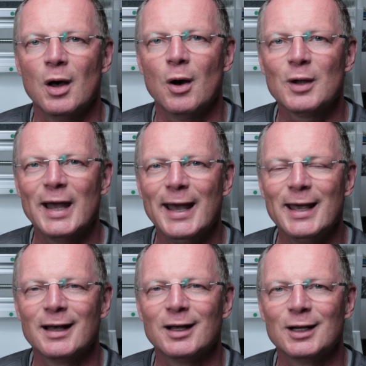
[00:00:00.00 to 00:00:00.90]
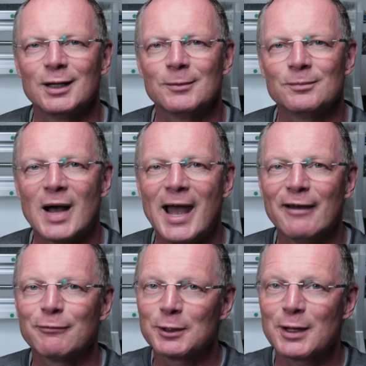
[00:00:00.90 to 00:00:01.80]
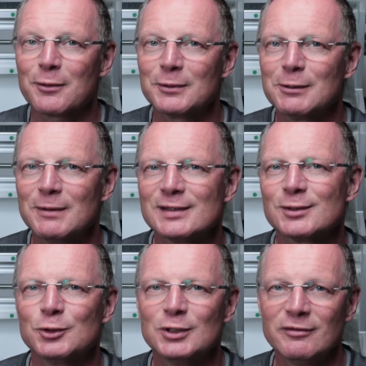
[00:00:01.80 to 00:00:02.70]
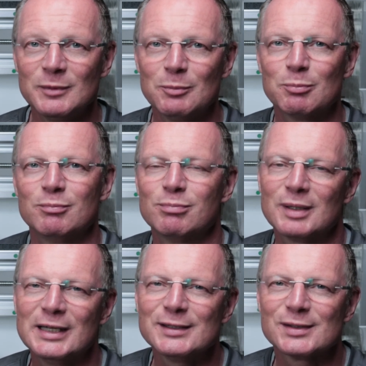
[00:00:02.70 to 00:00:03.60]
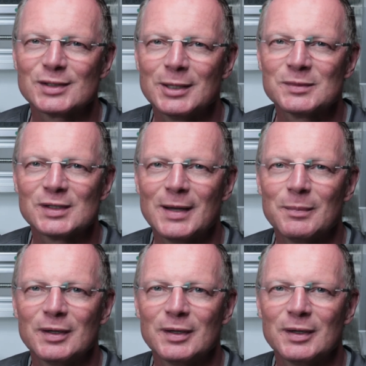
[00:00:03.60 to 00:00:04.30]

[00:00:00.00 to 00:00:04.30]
Okay, um, I have one other request. Could you leave me please a thumbs up?